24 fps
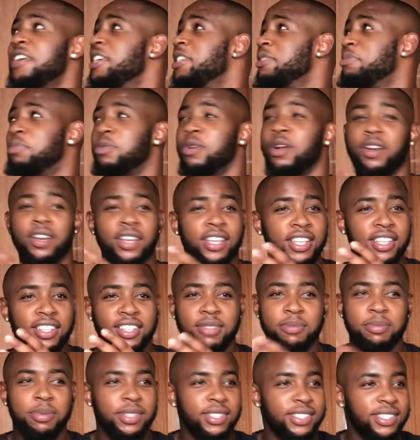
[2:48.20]
blocking the
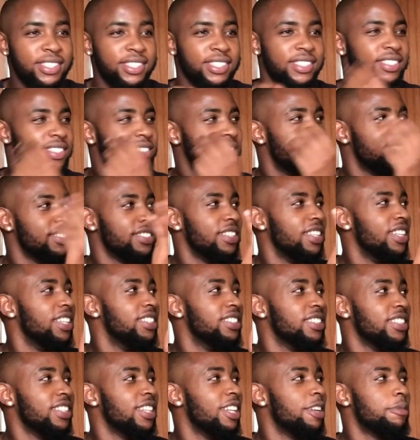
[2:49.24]
person,
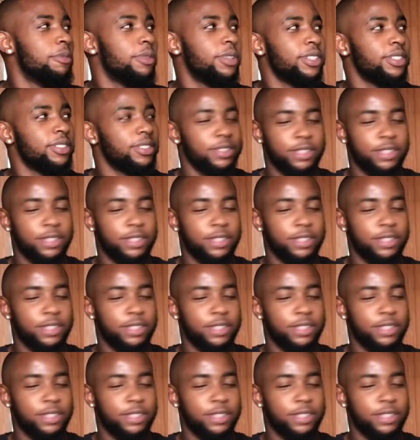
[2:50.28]
numbers,